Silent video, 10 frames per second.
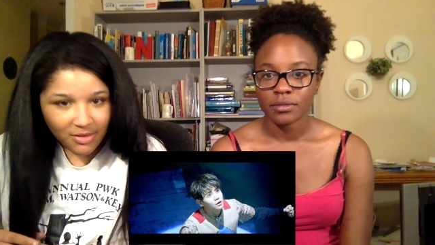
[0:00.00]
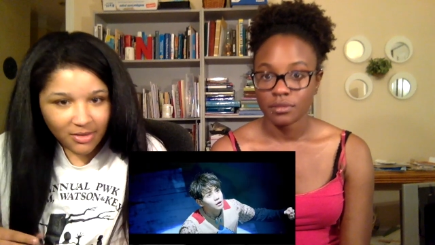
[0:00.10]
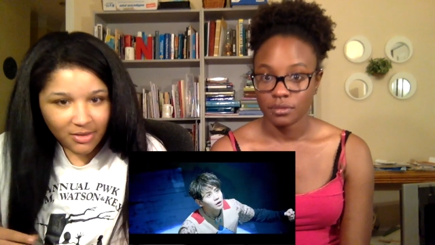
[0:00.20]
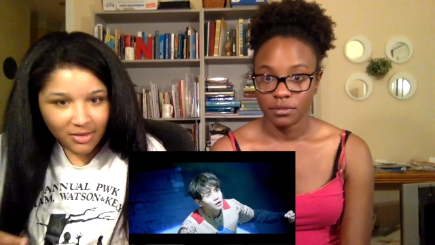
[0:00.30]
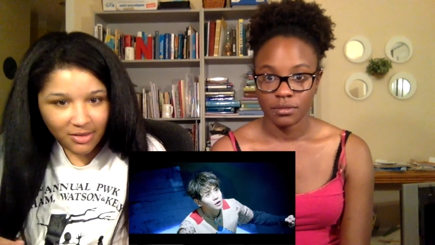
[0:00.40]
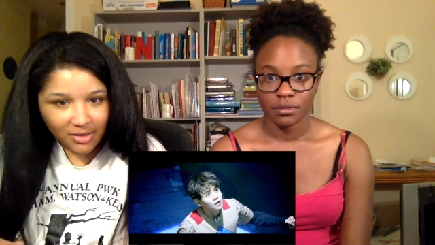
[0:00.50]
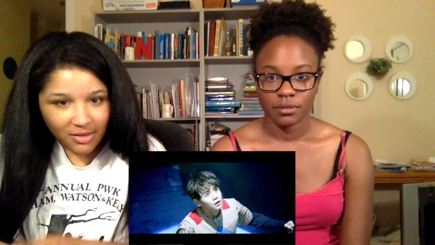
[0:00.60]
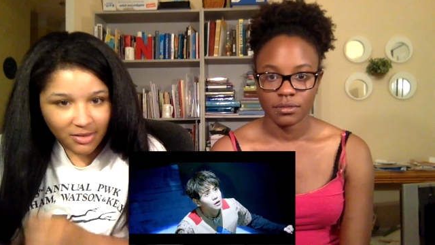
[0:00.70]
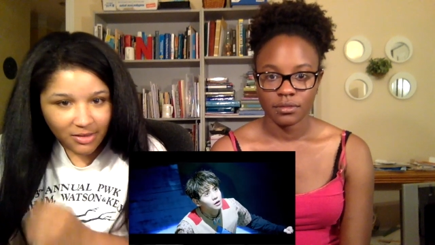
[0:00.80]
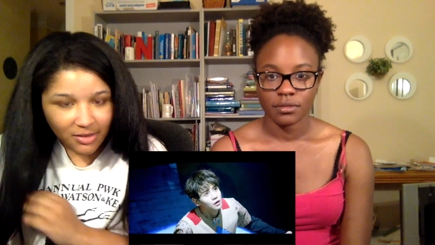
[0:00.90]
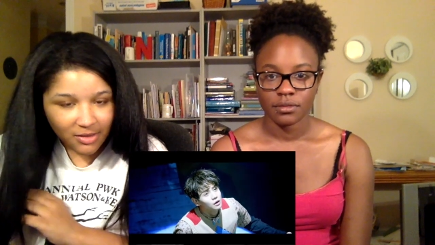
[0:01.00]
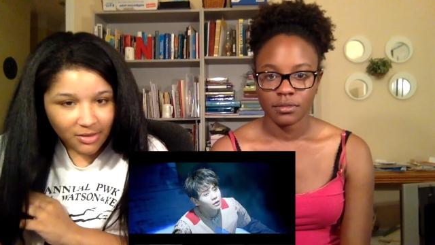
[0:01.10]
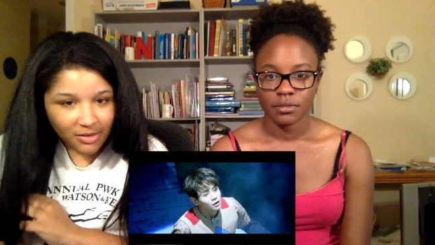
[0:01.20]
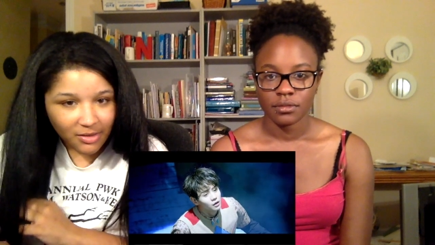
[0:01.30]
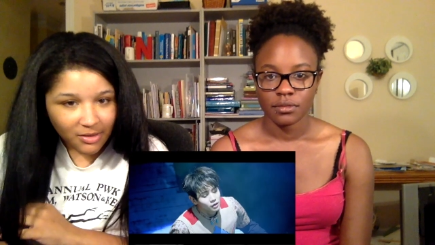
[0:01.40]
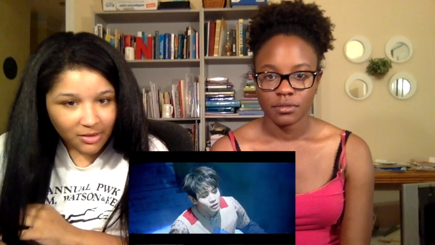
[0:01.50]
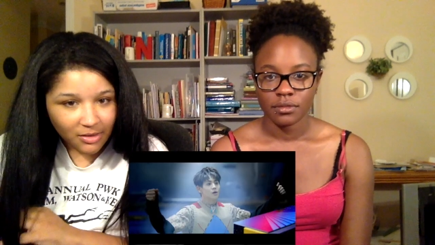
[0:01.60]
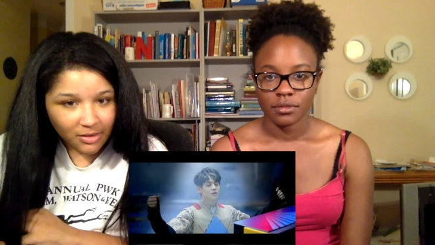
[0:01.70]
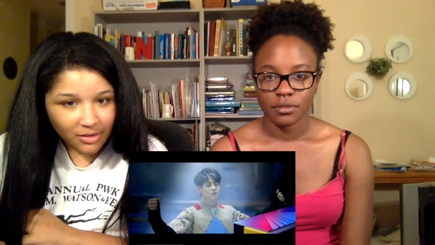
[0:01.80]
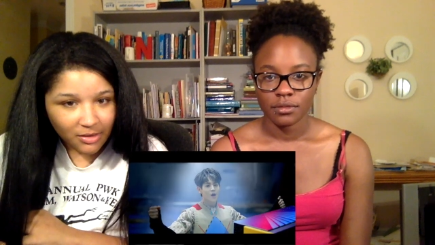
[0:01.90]

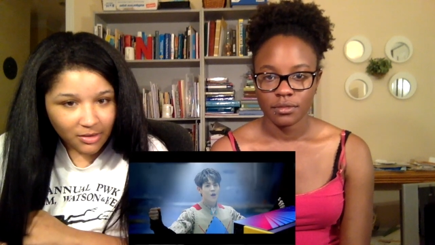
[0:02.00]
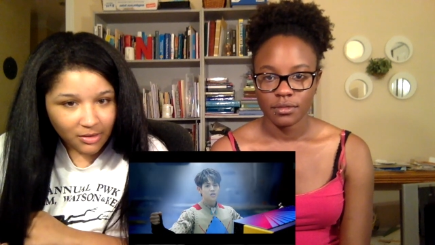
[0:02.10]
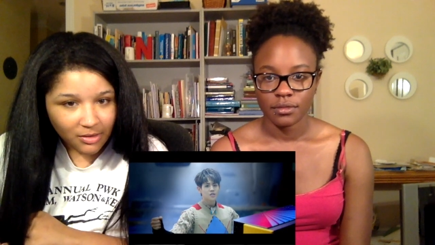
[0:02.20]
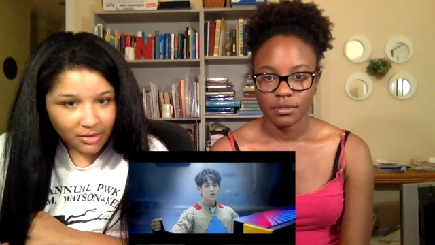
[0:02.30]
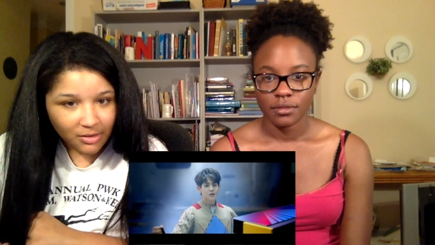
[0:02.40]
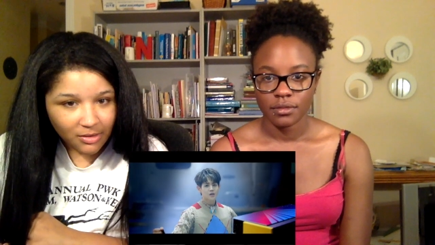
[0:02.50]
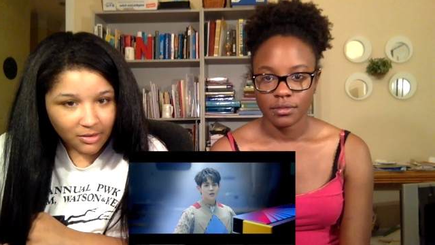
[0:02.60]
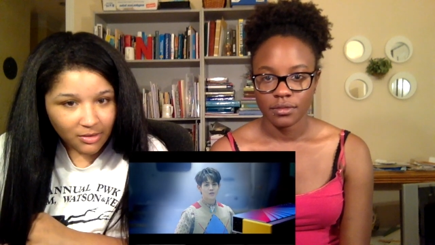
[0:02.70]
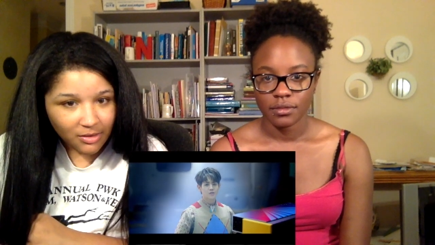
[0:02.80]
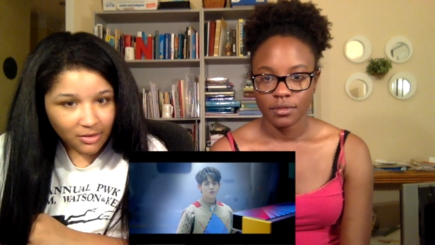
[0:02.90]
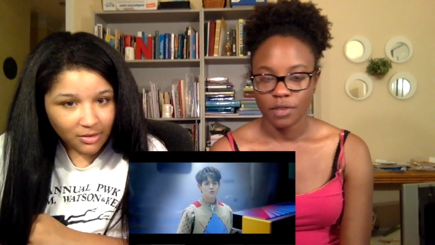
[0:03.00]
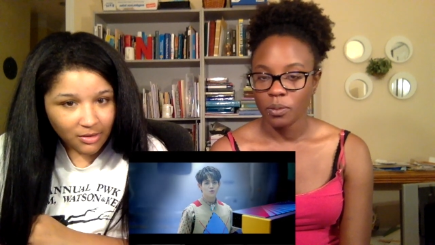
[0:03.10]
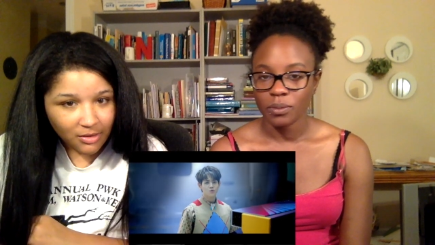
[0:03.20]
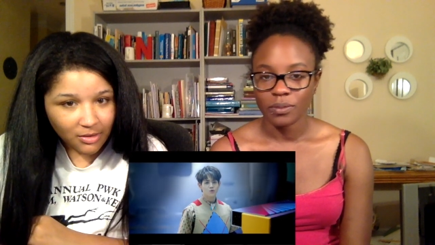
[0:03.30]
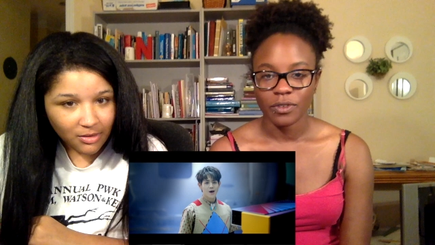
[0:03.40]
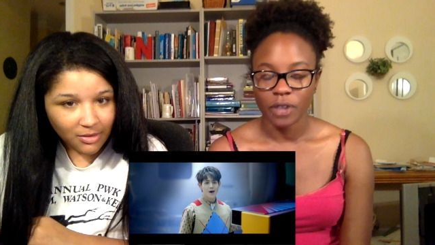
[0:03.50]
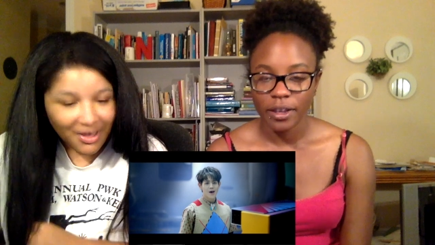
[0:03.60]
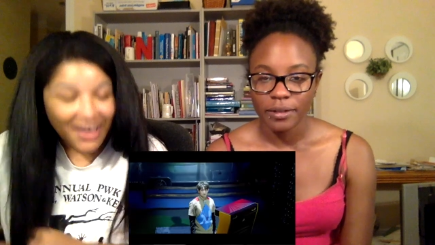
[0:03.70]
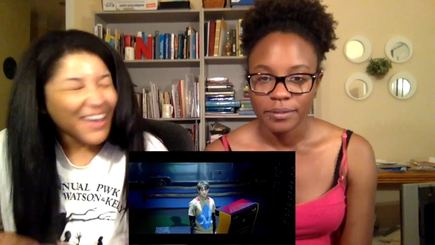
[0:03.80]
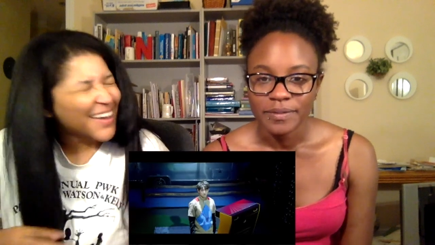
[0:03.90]
(silence)